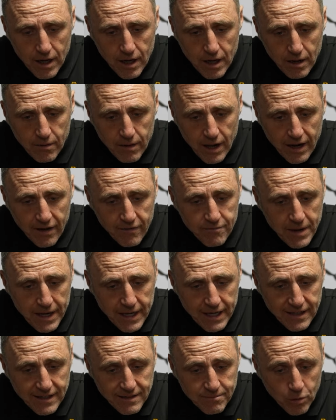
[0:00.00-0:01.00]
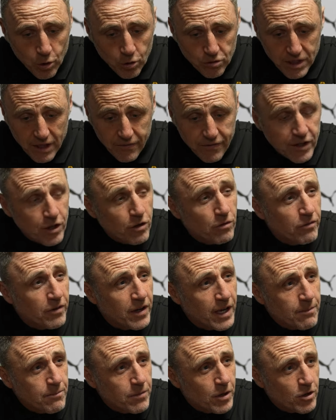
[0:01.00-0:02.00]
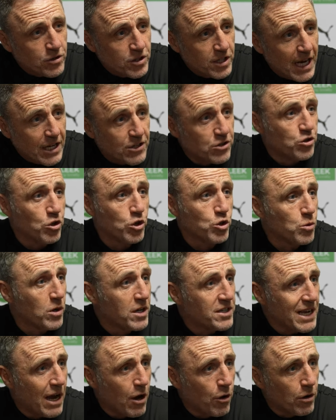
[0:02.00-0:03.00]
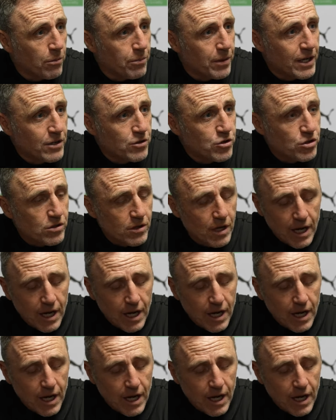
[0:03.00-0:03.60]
And I've made it more difficult for him because he gets judged when he's out on the pitch,